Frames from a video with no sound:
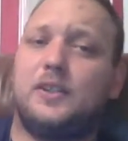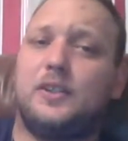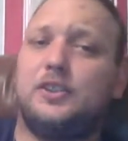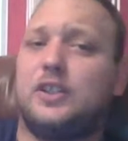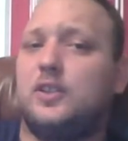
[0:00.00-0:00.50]
I'll
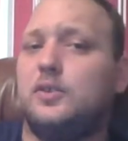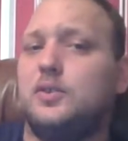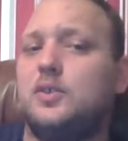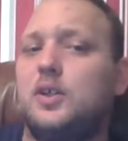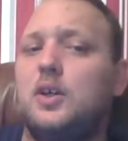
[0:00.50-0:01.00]
check
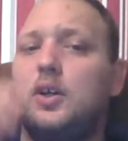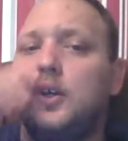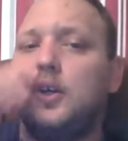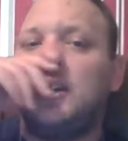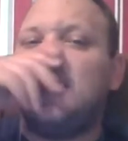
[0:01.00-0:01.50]
those
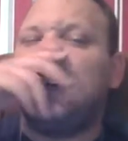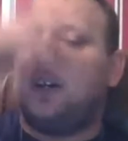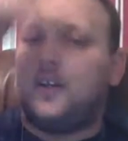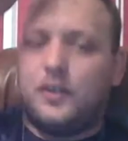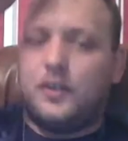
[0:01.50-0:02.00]

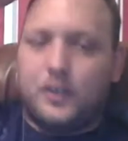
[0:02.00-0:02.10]
uh,